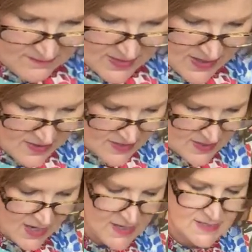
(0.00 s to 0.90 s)
Right, the
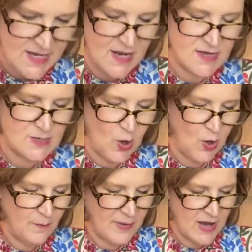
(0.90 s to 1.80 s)
next thing is
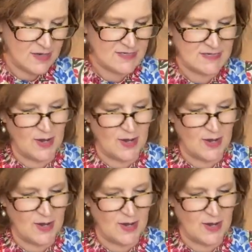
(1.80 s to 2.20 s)
all boxed